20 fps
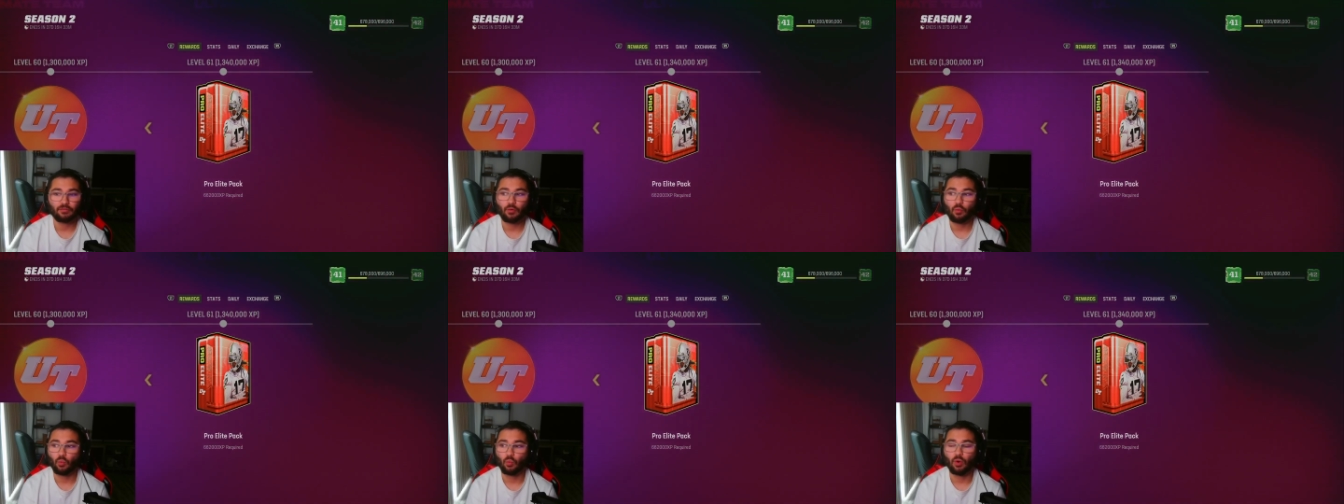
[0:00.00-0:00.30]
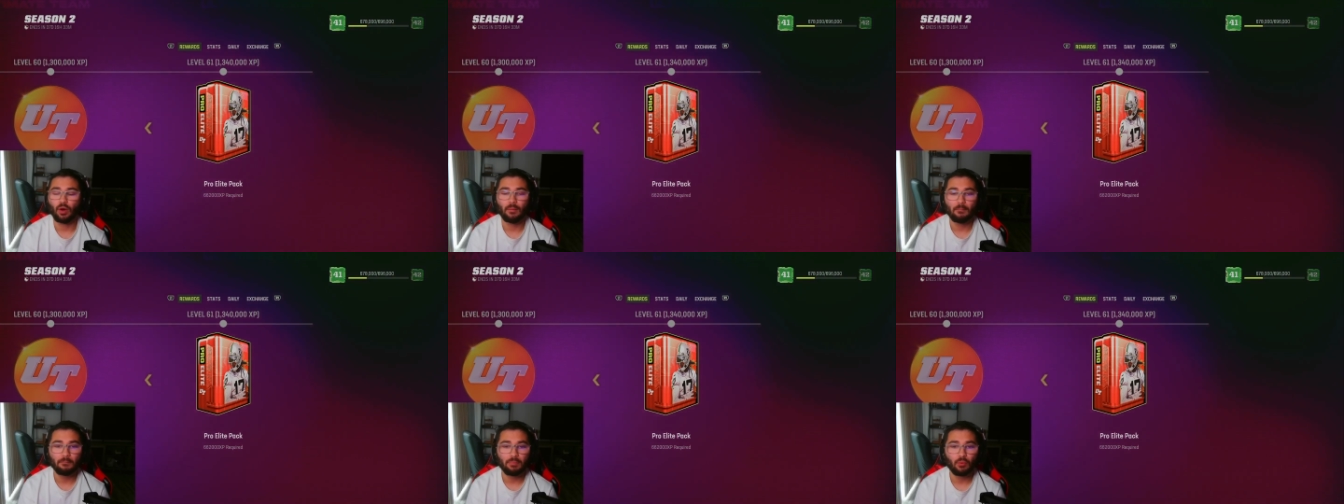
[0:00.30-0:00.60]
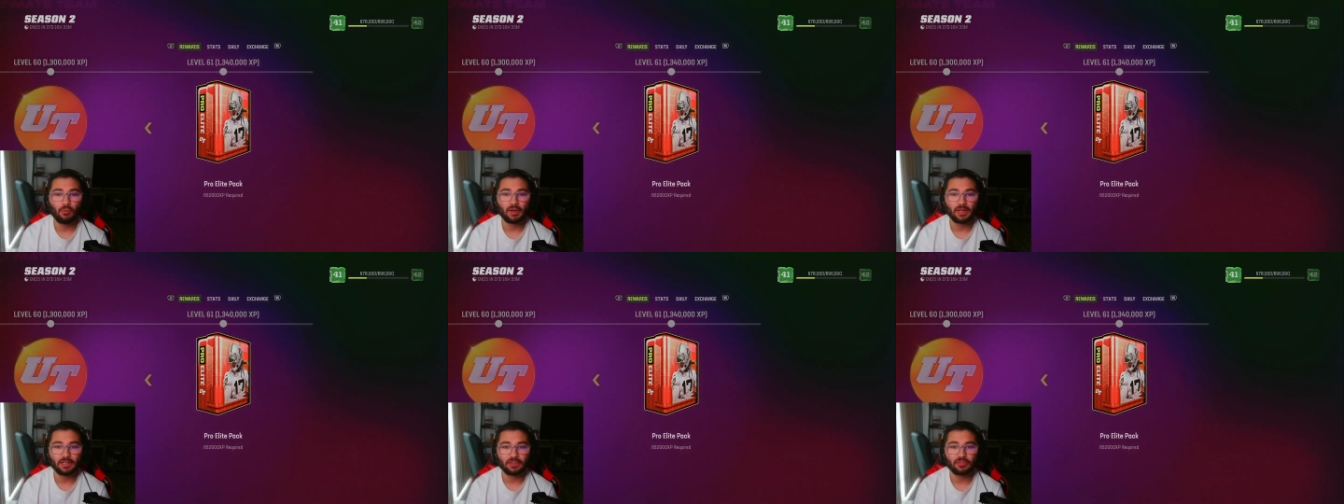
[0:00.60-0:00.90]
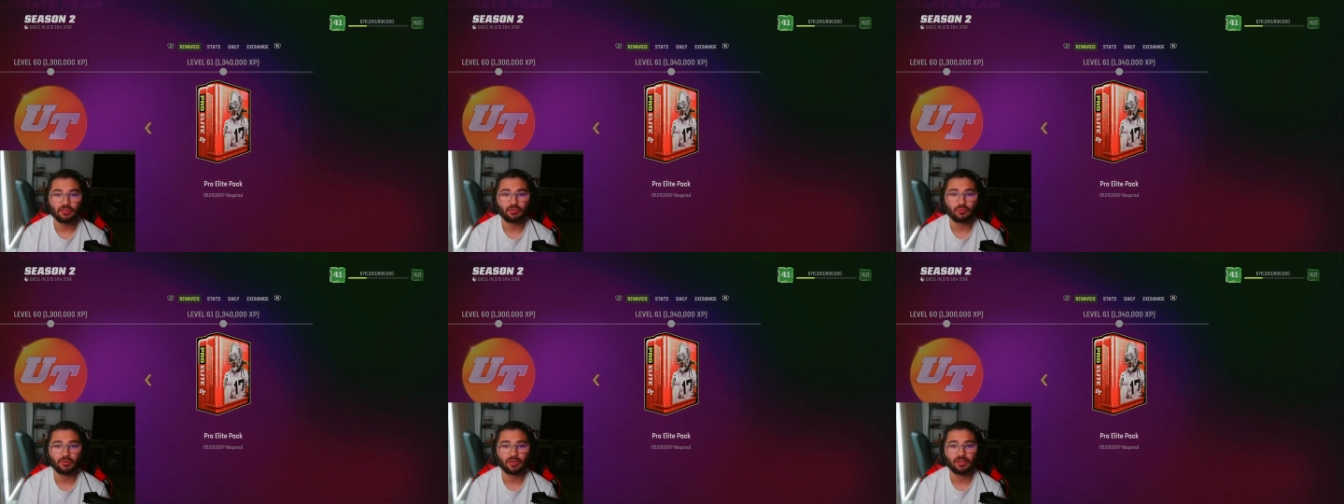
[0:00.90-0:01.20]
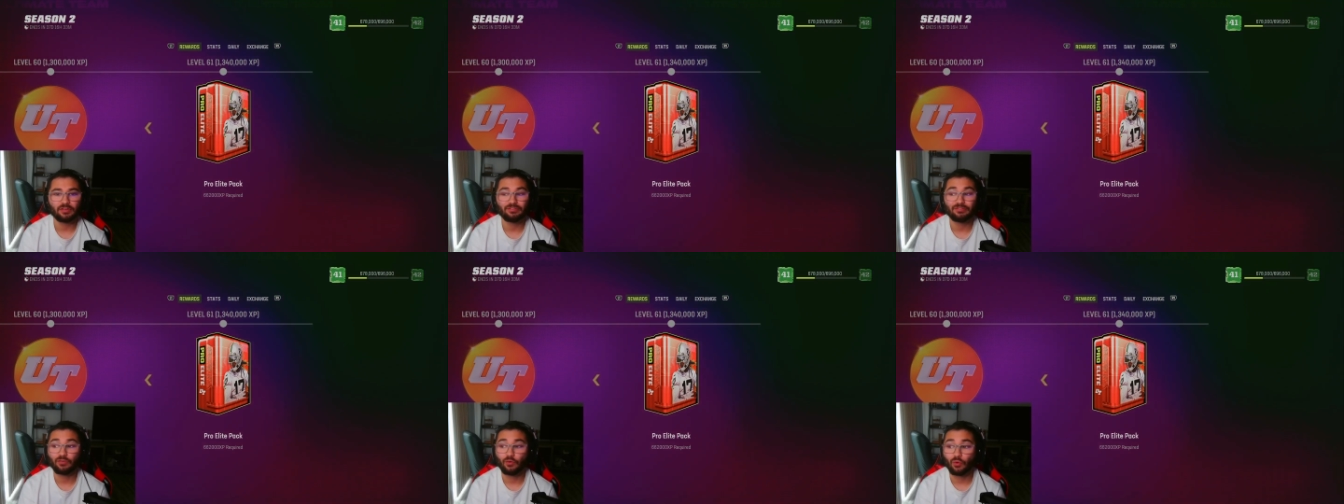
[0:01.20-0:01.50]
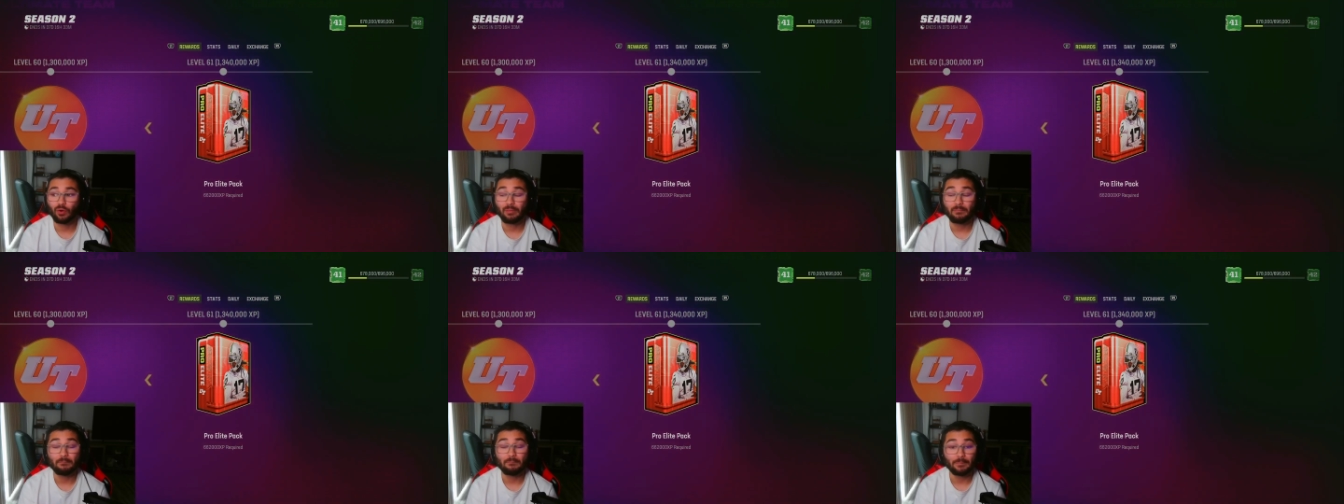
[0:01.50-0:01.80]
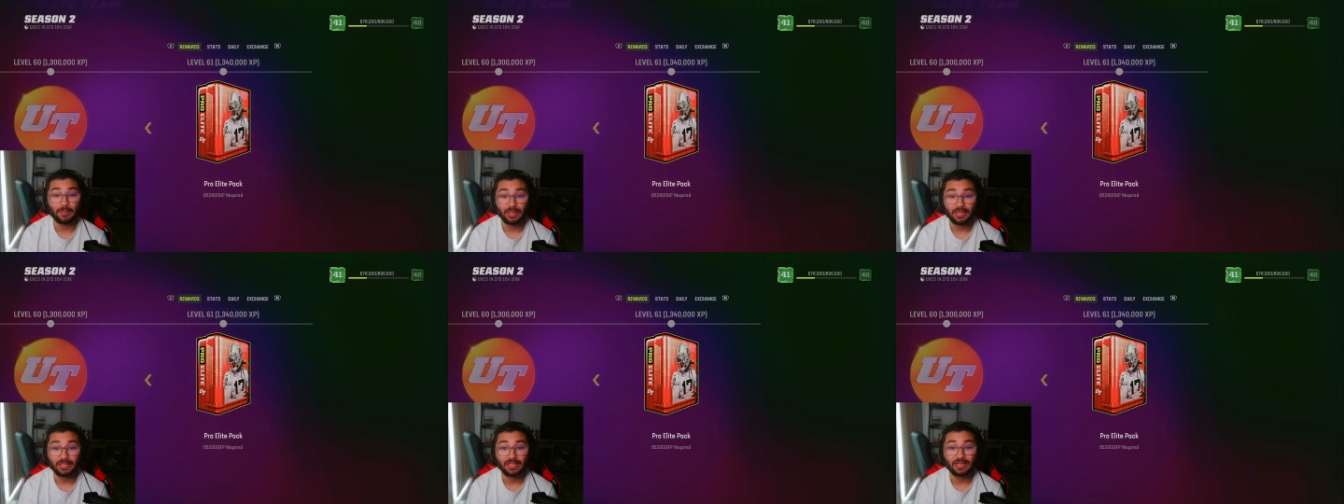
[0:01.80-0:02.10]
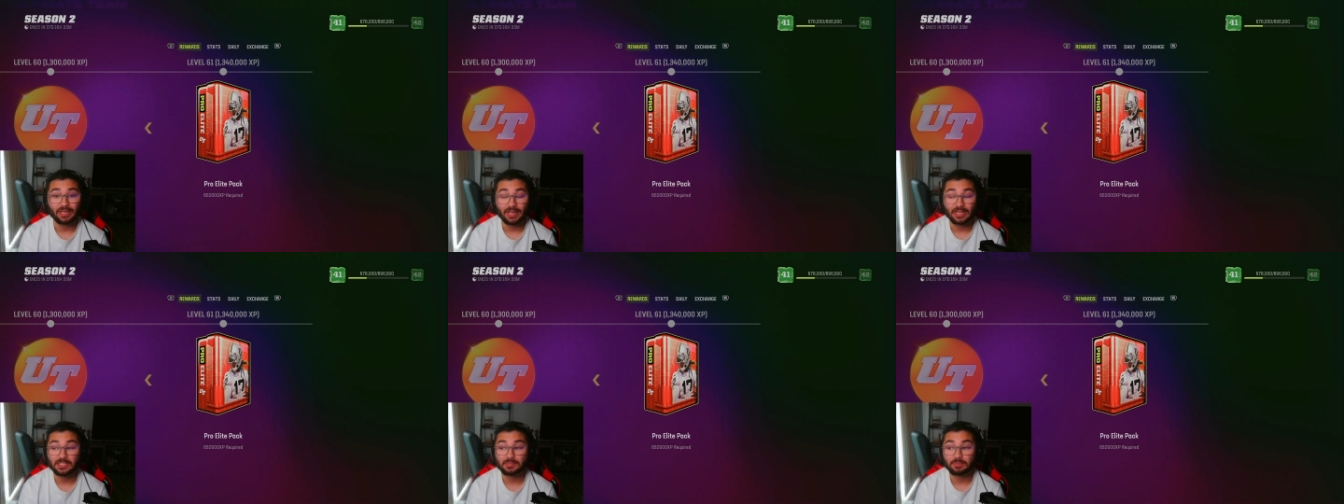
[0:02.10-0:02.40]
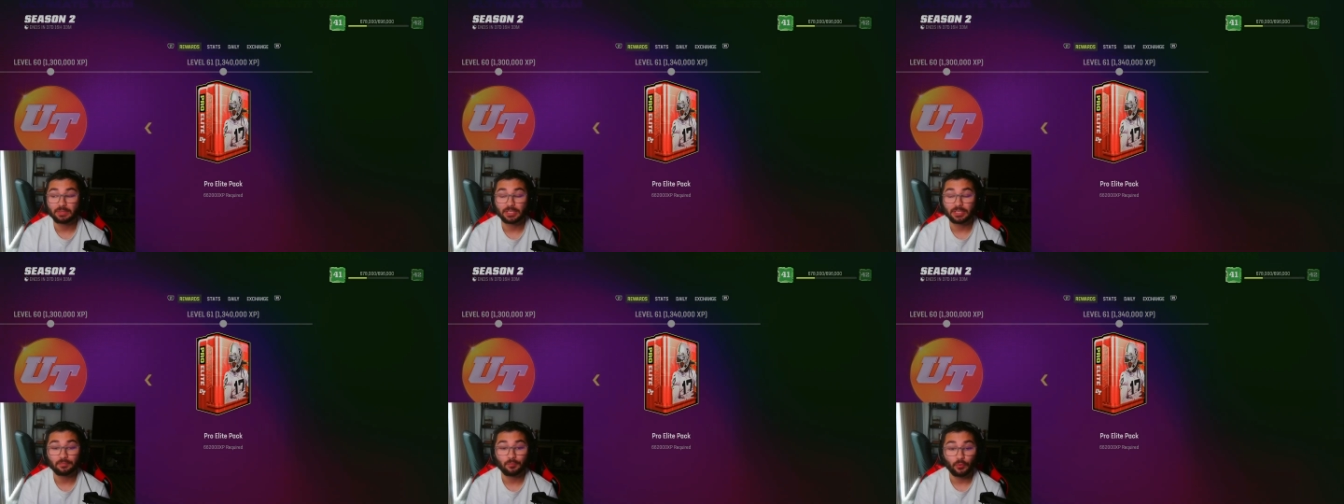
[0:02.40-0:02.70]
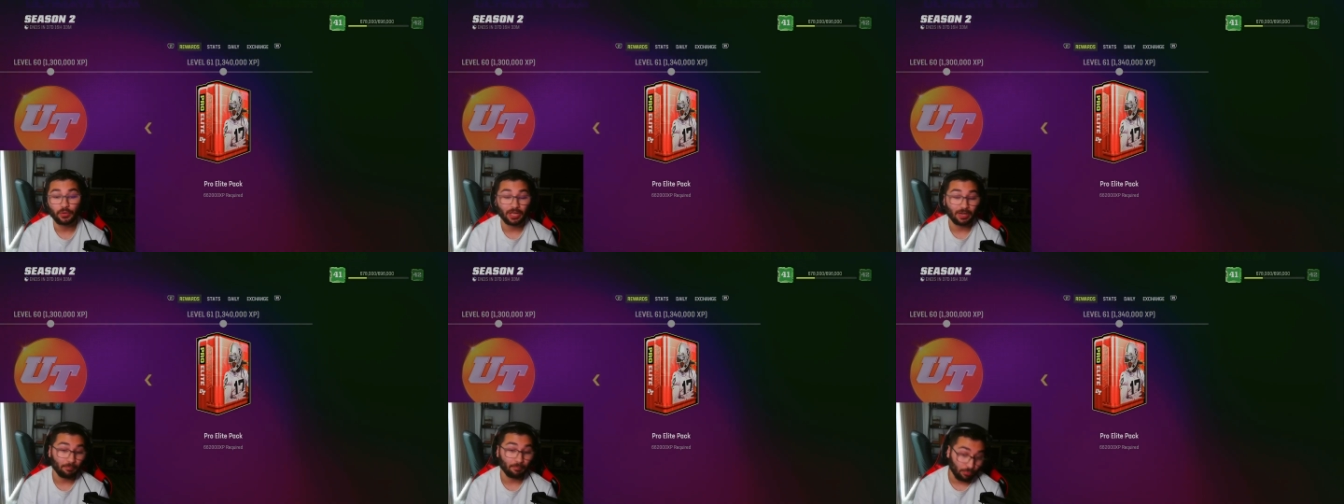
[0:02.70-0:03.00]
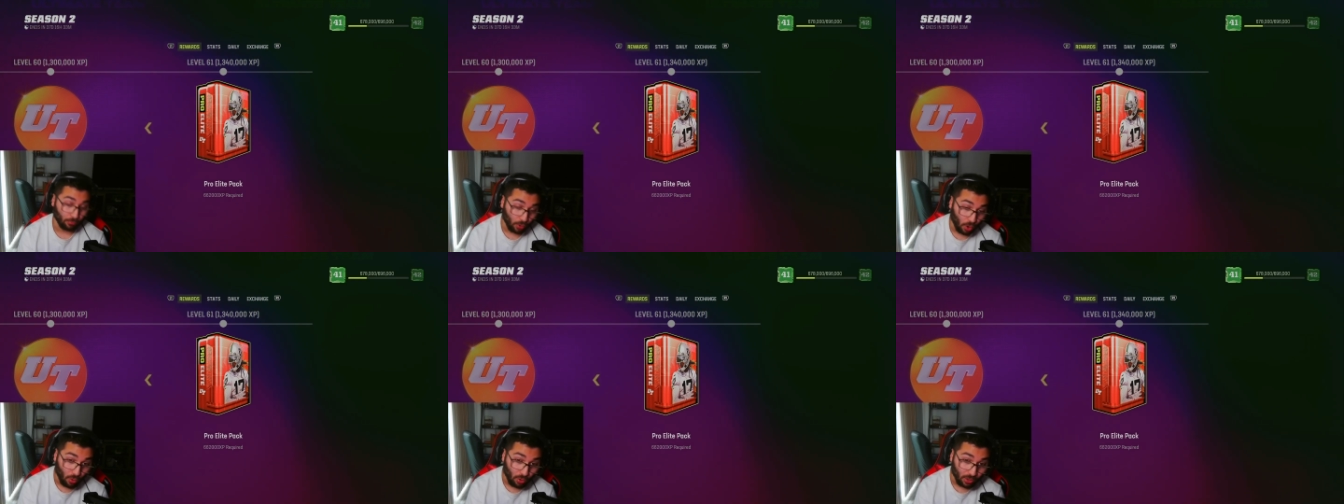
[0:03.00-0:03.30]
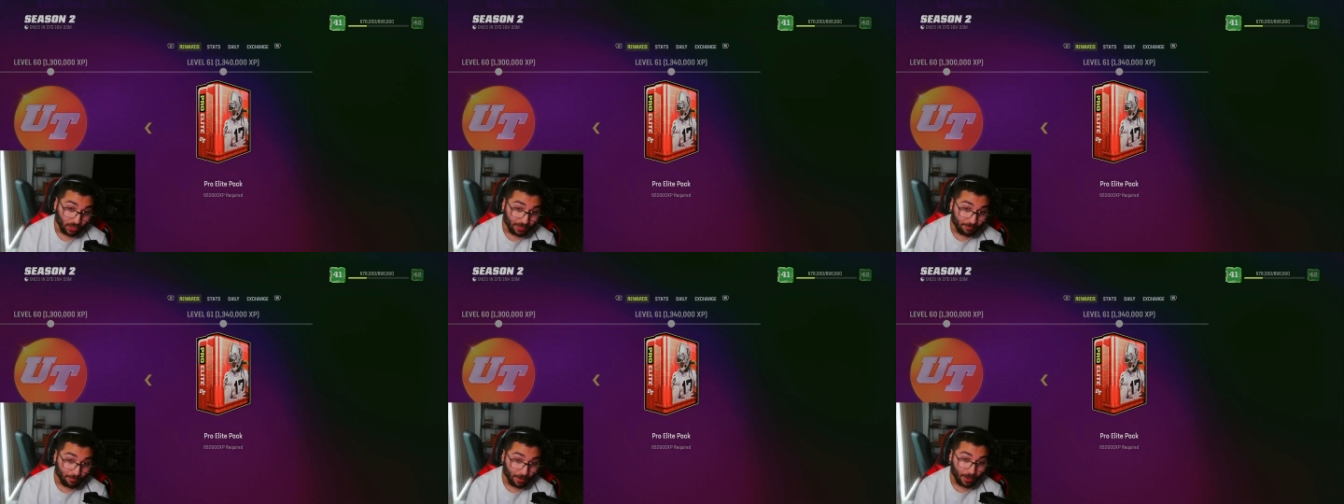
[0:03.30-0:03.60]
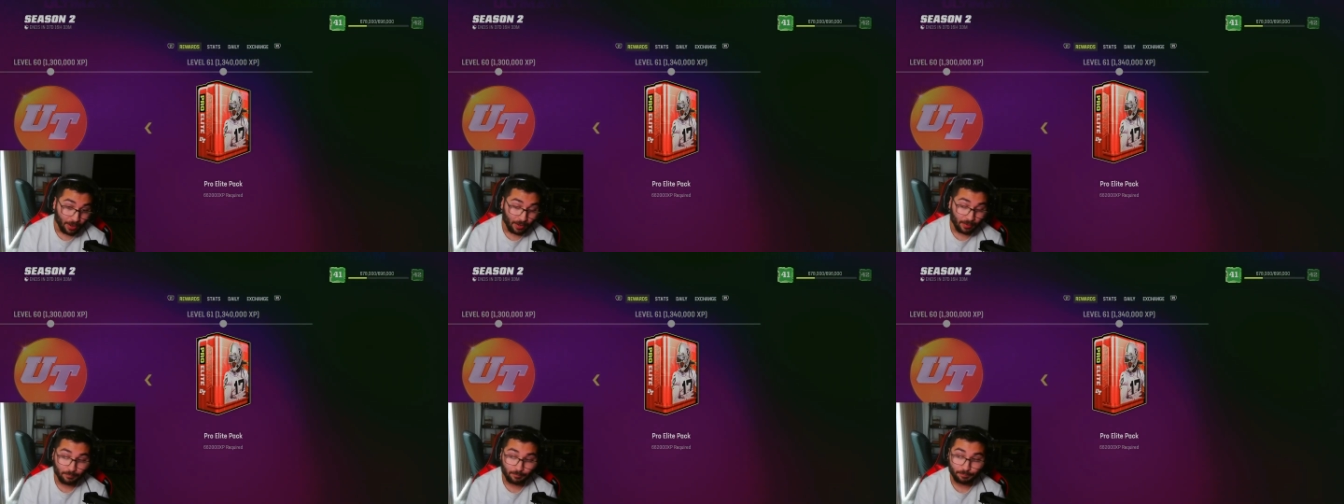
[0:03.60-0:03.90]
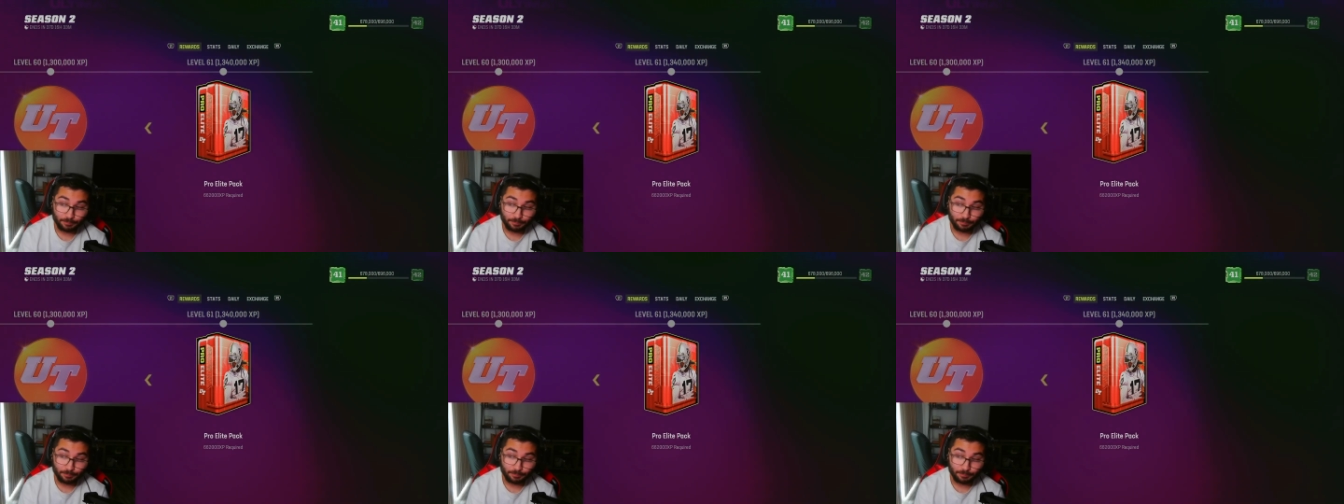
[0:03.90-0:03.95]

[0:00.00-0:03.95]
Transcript: 1.34 million XP. We get a pro elite pack.